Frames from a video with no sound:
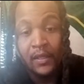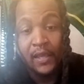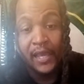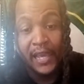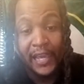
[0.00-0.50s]

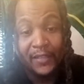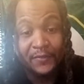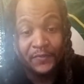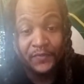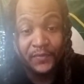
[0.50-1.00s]
Hey,
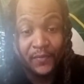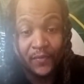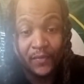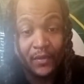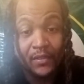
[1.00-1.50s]

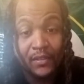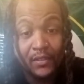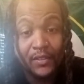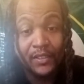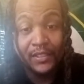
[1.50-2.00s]

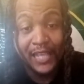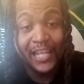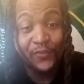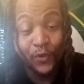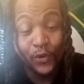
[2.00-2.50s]

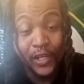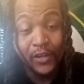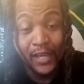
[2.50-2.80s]
that's for real.